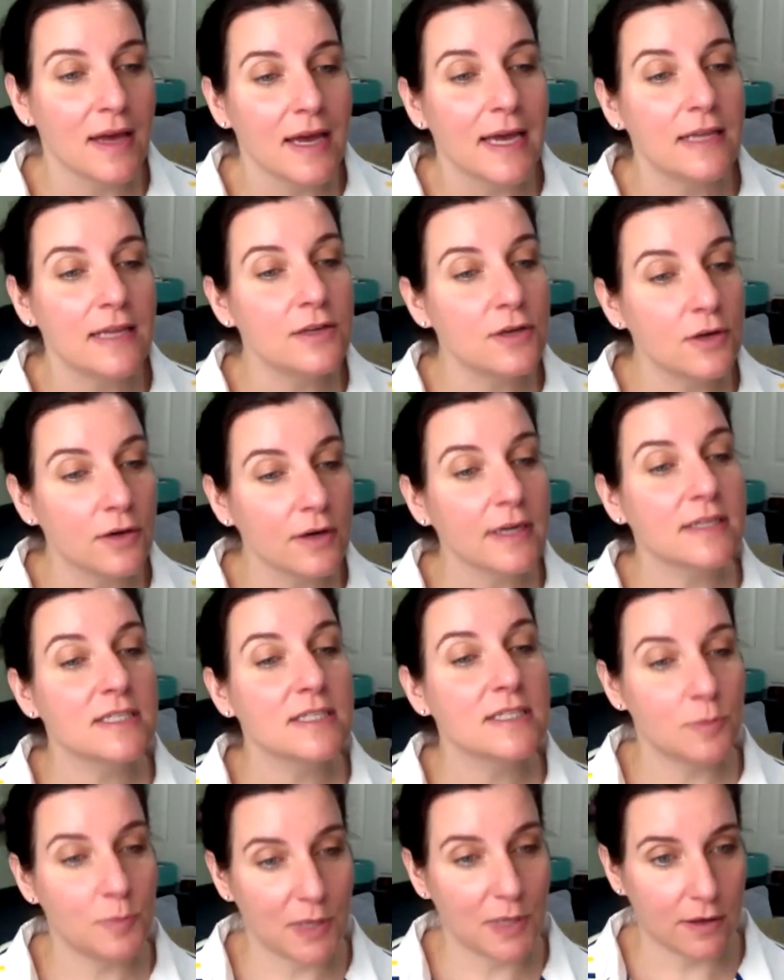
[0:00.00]
In your
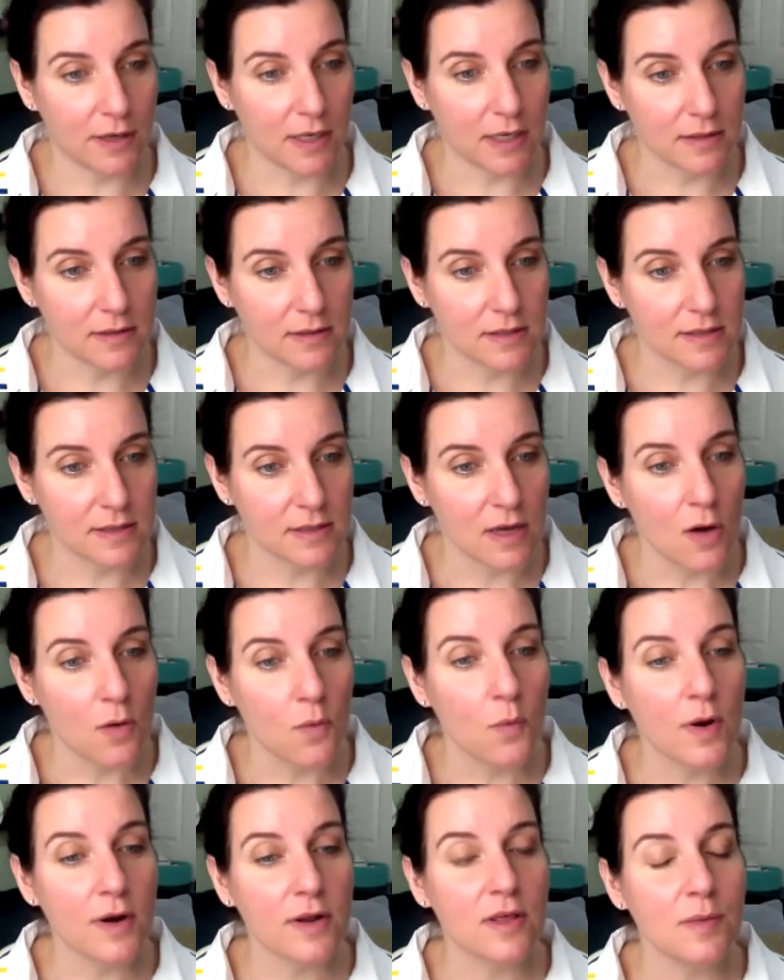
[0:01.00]
experience,
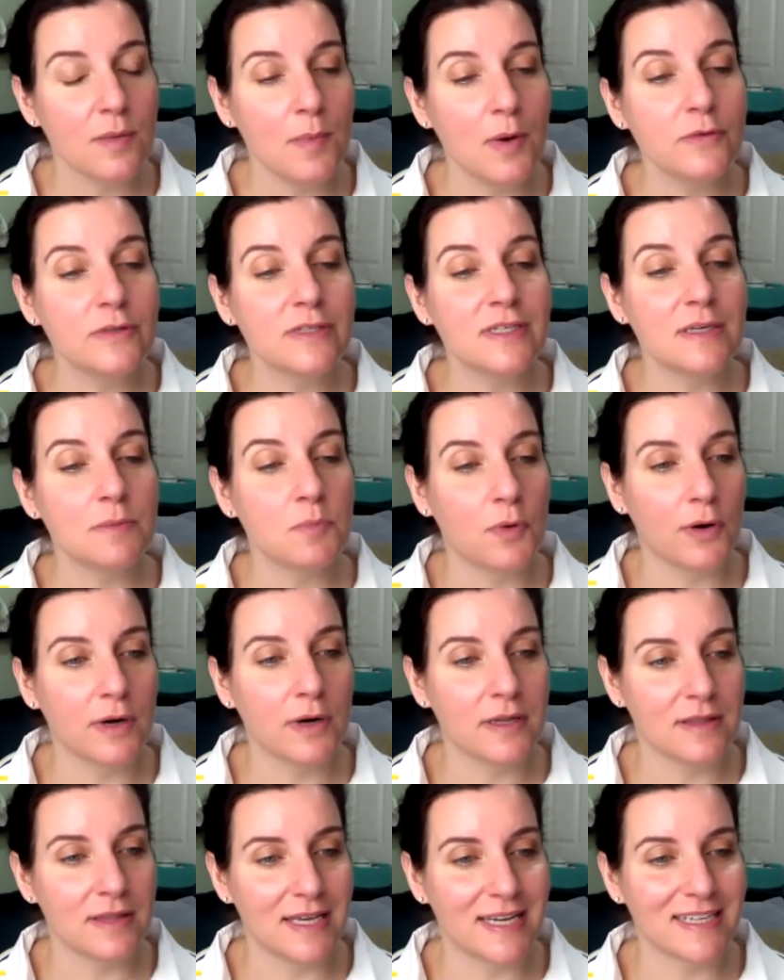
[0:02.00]
what are the most
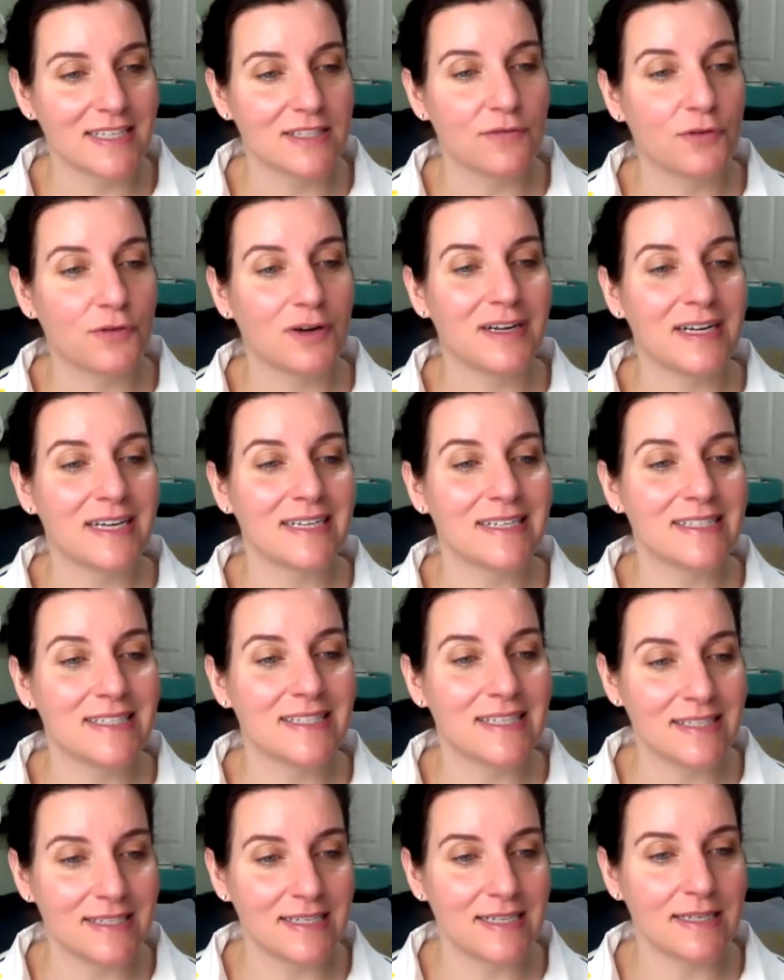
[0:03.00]
important things for an
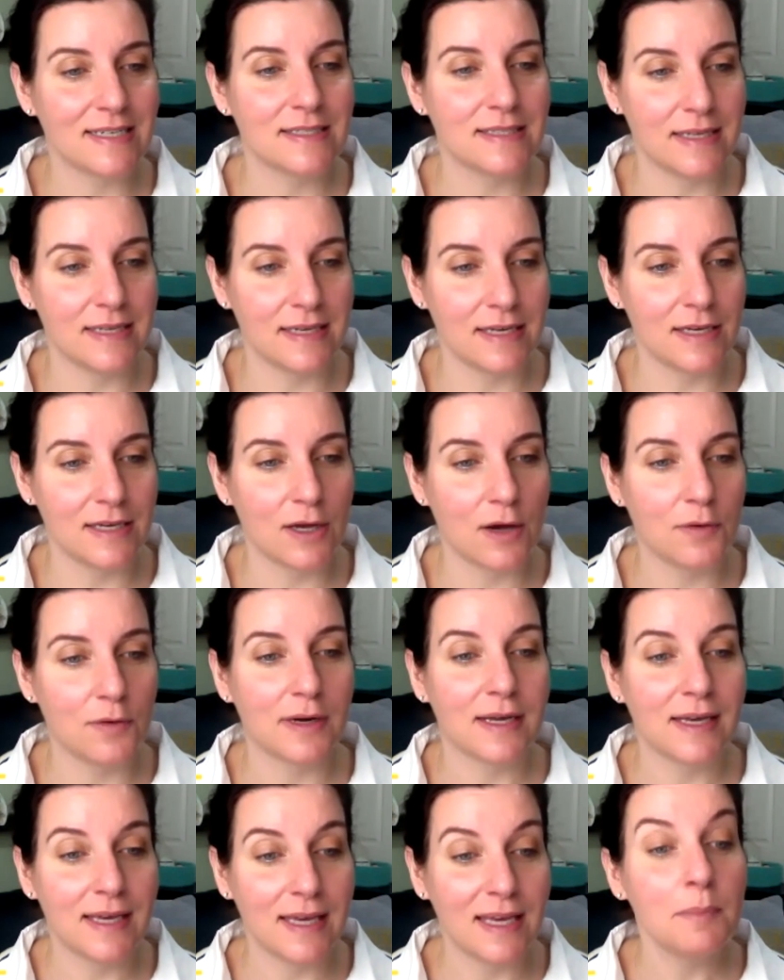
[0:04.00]
existing CEO to
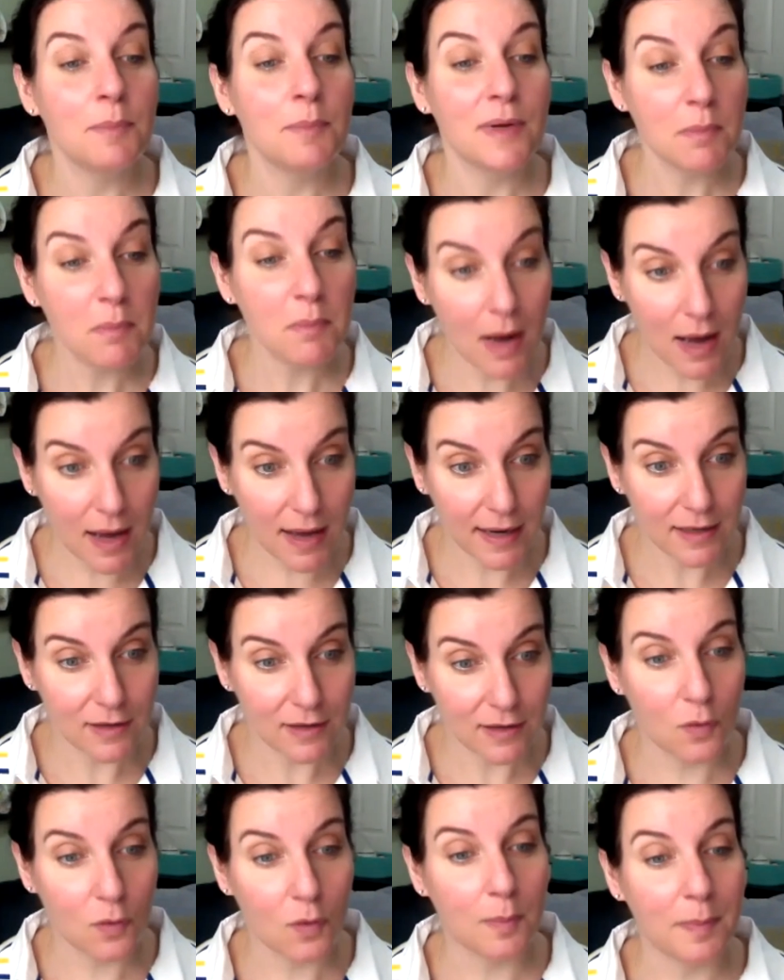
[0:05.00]
keep in mind
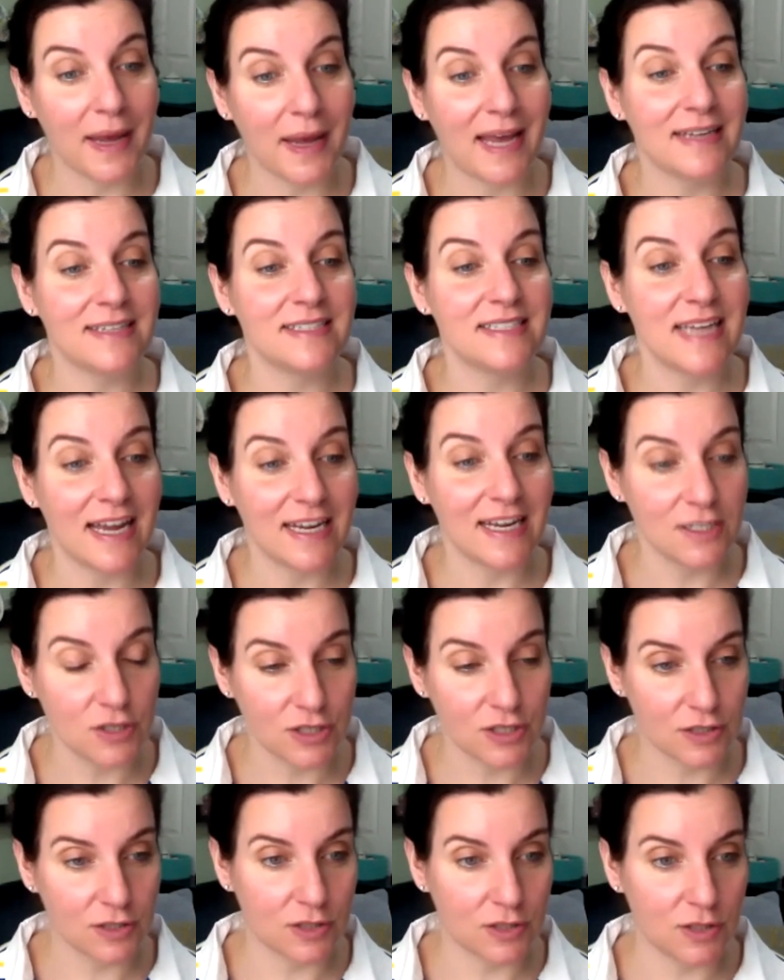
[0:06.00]
or pay
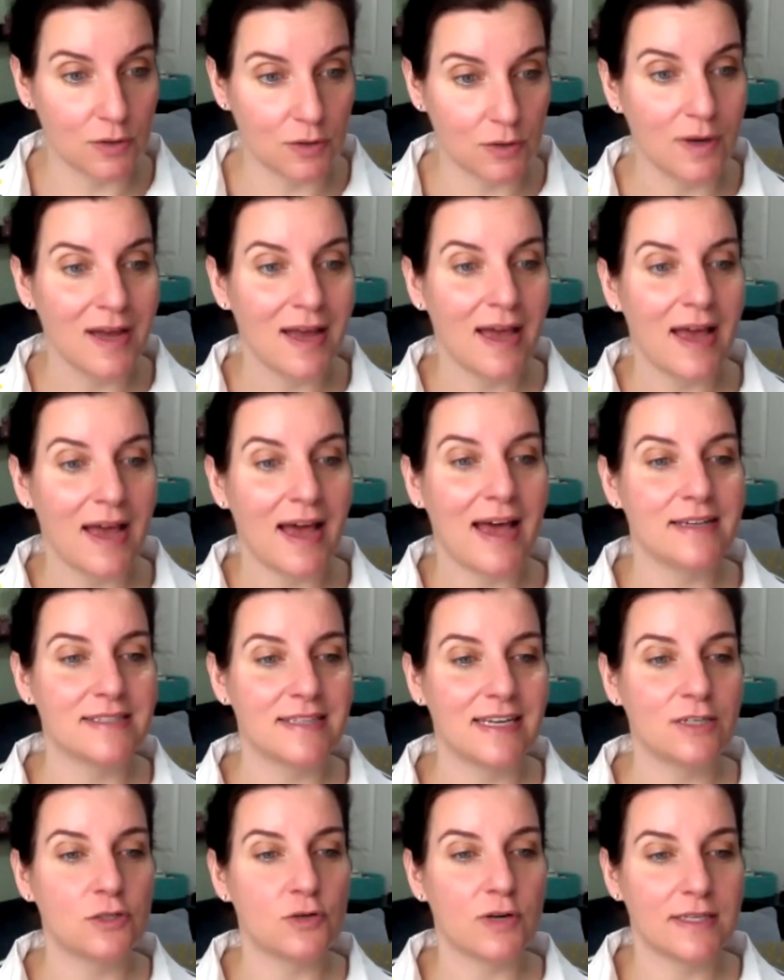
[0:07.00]
attention to as
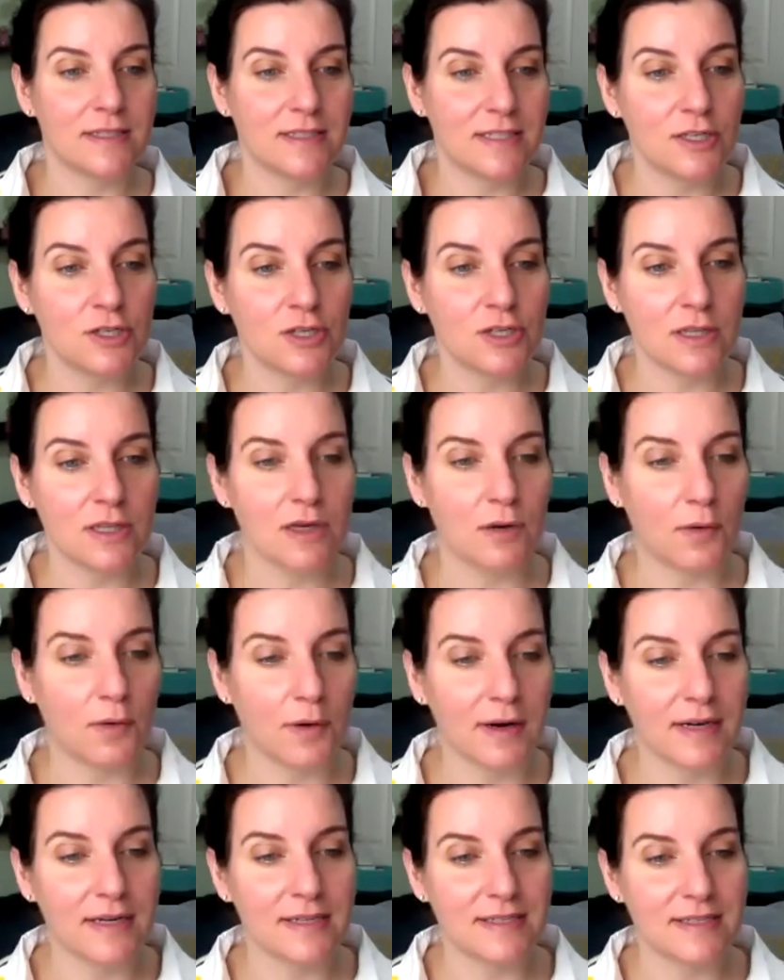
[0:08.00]
they transition their
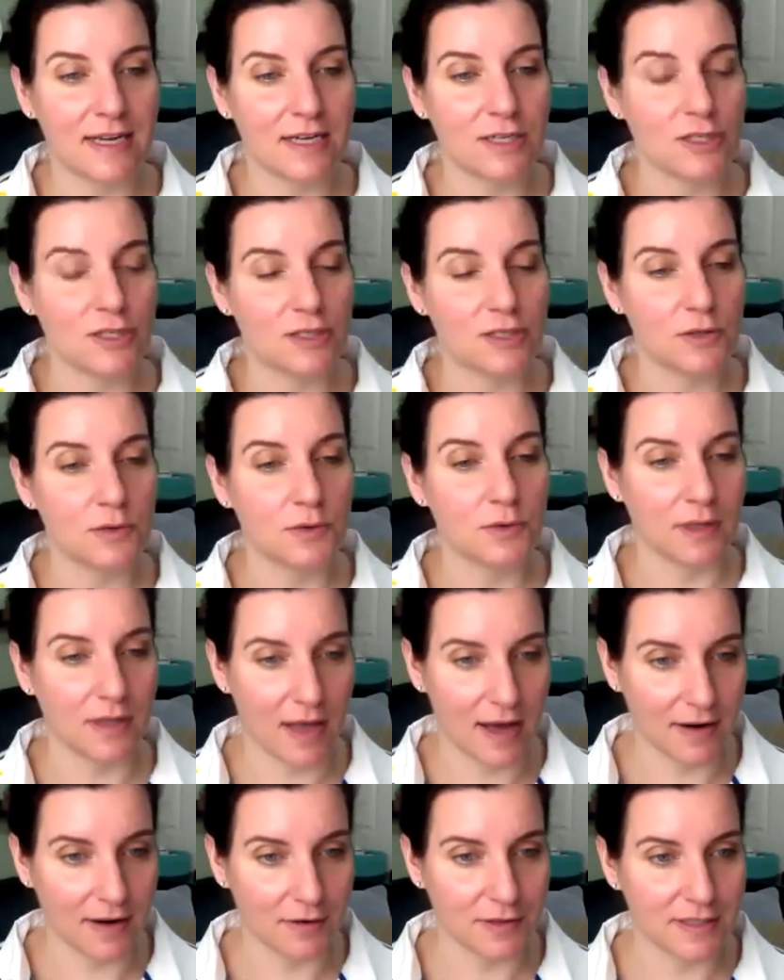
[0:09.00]
organization to
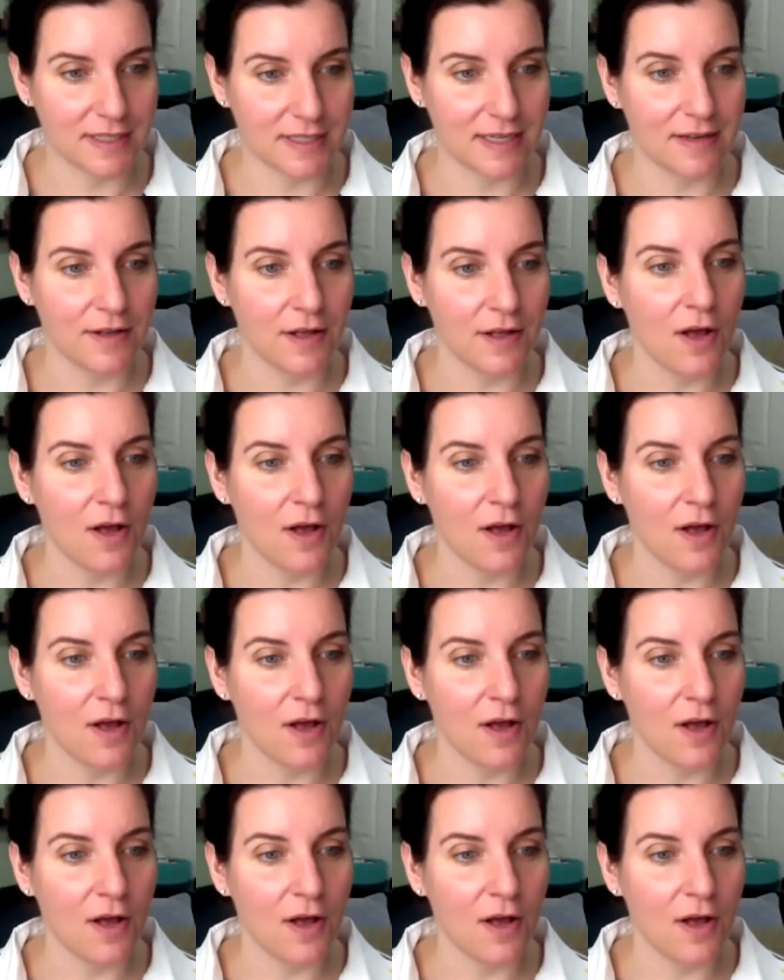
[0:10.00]
Holacracy?